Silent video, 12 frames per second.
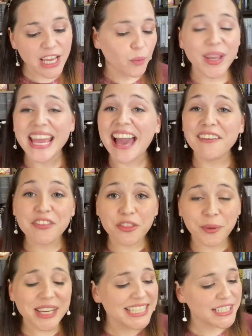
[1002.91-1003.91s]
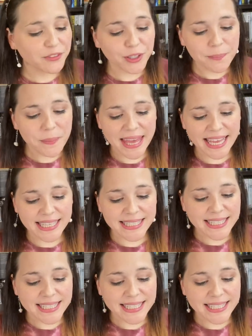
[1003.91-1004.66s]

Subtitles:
We have three different pins.